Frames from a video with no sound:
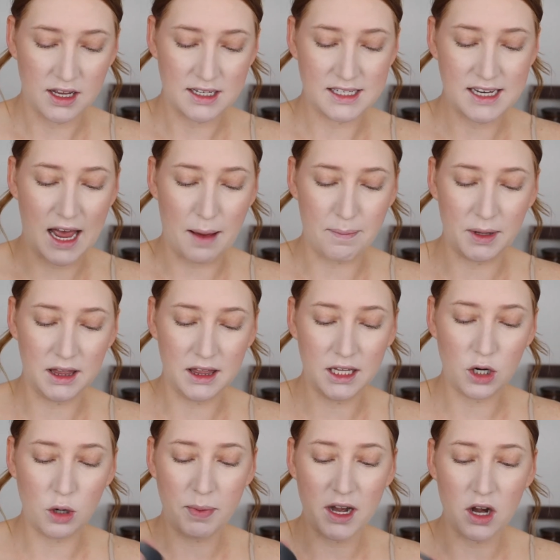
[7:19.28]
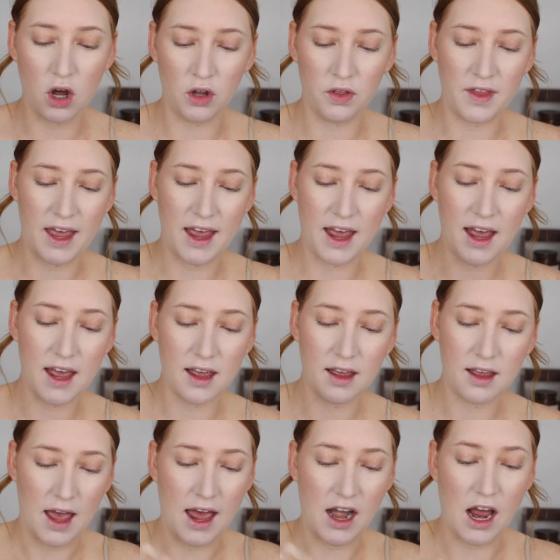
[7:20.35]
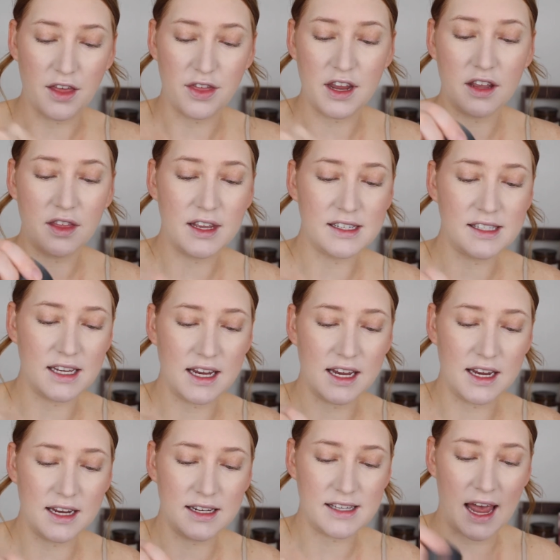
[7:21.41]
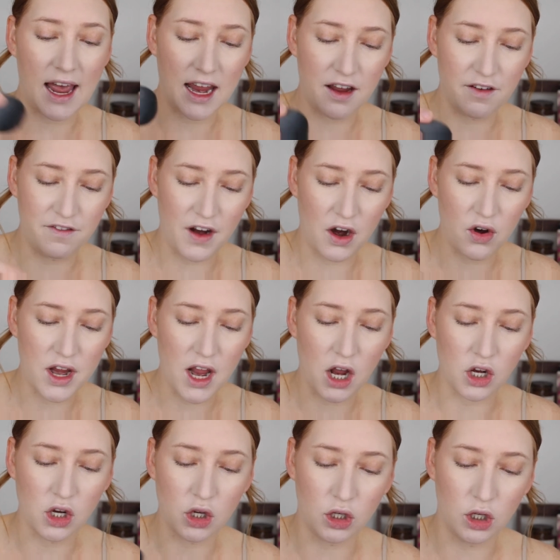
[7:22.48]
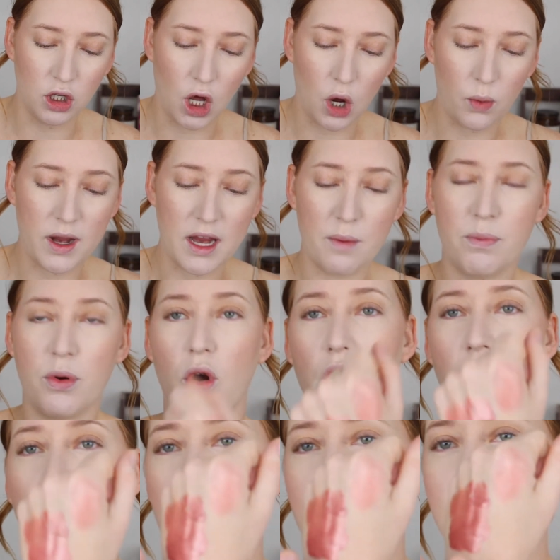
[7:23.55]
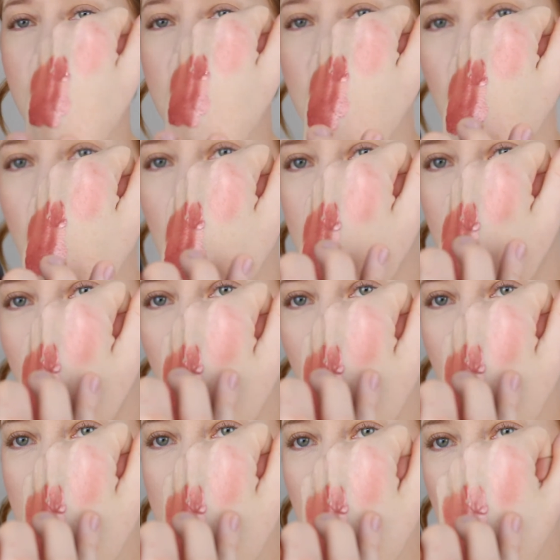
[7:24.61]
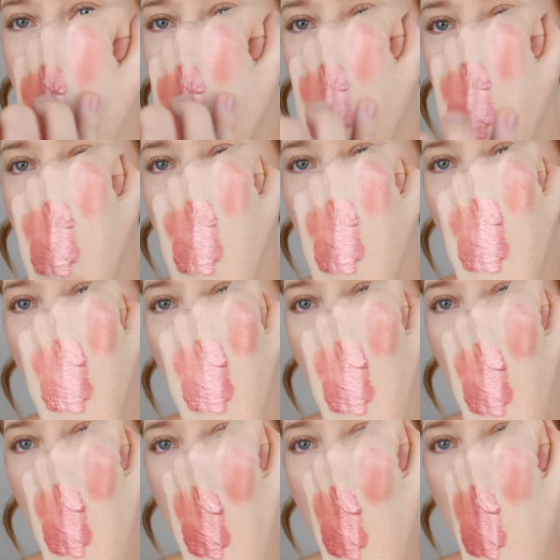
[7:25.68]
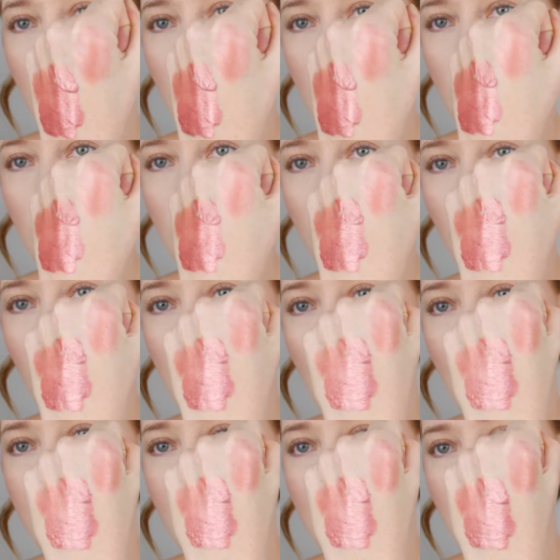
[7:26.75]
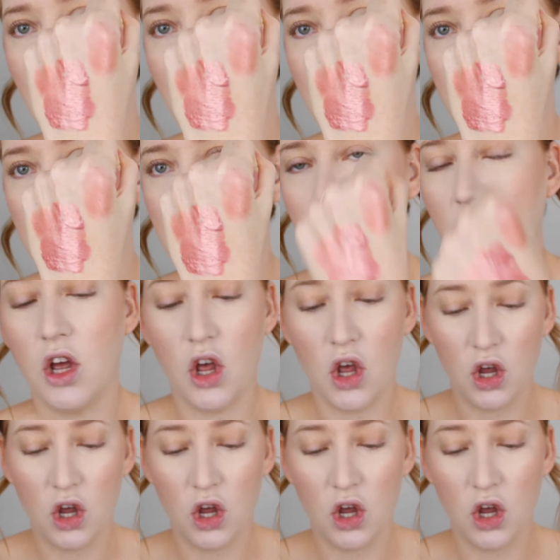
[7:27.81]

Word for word: tap a little bit on there, and I think this is a very glowy product. So that's what it looks like sheared out. Look at that sheen.